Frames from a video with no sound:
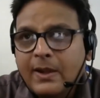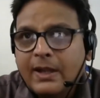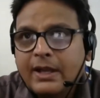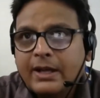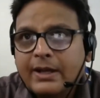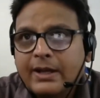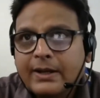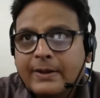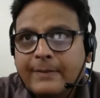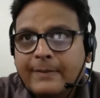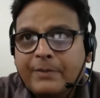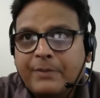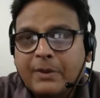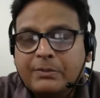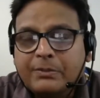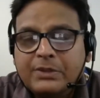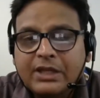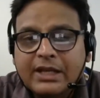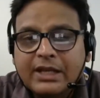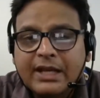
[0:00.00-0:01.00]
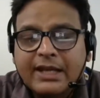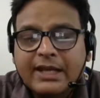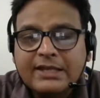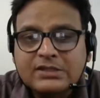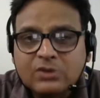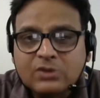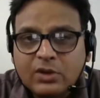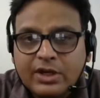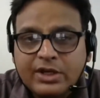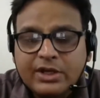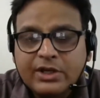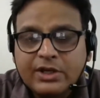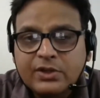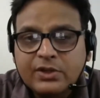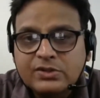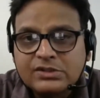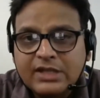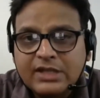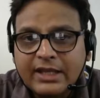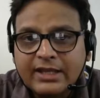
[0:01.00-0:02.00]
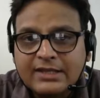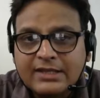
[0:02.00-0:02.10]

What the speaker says: popularized or introduced like